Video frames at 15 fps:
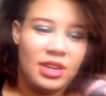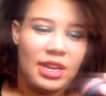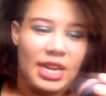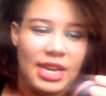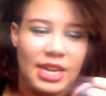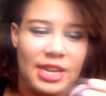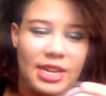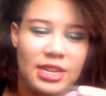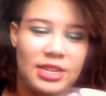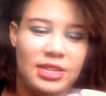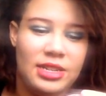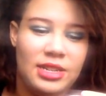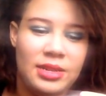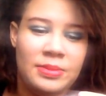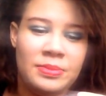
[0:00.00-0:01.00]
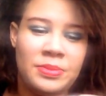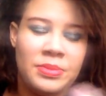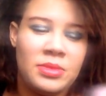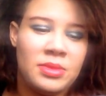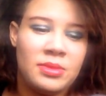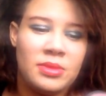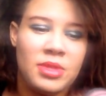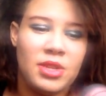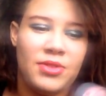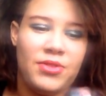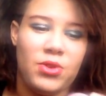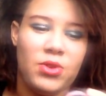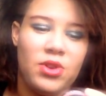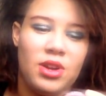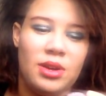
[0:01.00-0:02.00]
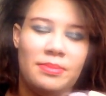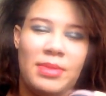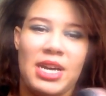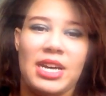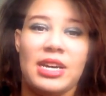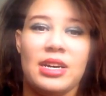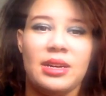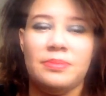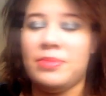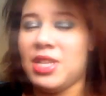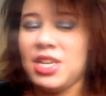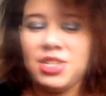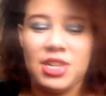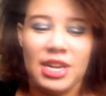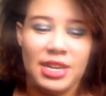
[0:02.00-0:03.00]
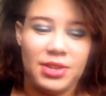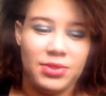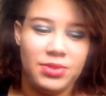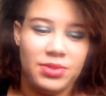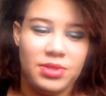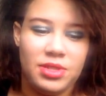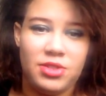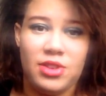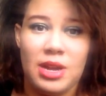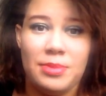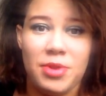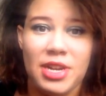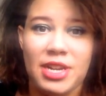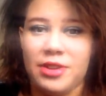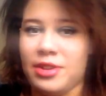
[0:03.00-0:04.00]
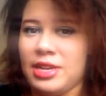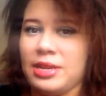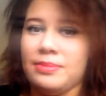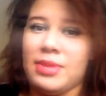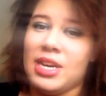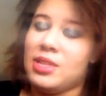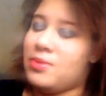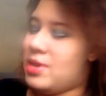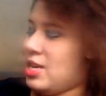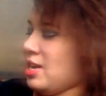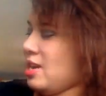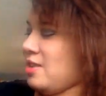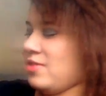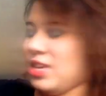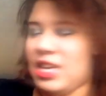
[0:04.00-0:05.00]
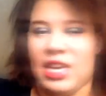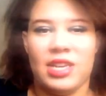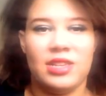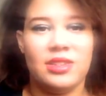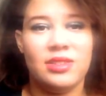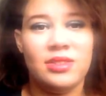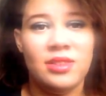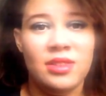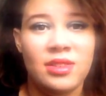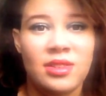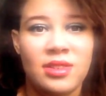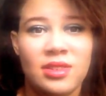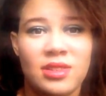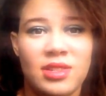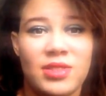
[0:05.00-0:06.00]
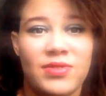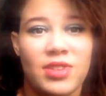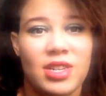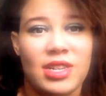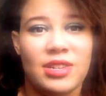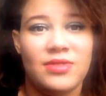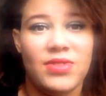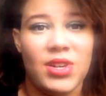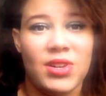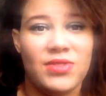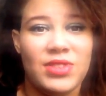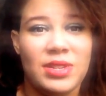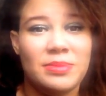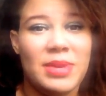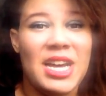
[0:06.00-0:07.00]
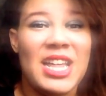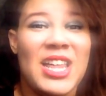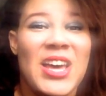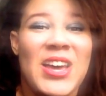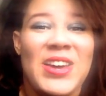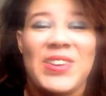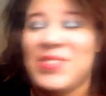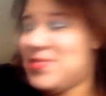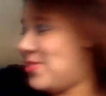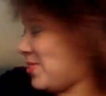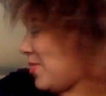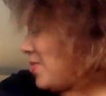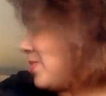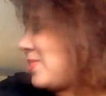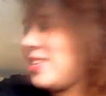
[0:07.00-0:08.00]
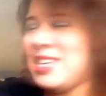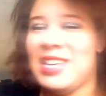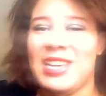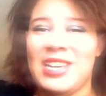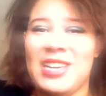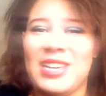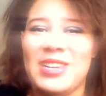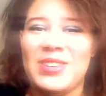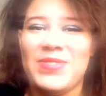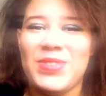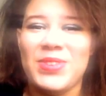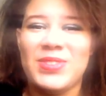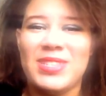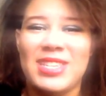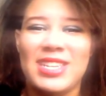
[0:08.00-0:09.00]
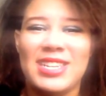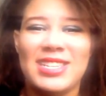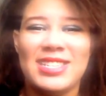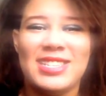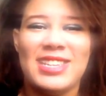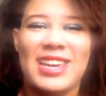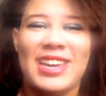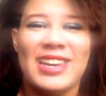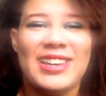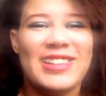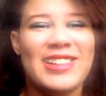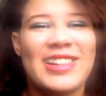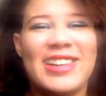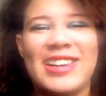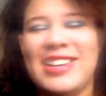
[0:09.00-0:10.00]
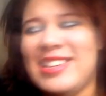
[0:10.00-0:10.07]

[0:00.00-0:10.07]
And for my blush, I used Strawberry Cream. By the way, I have a kitten. It's very involved in my life. So if you see his tail,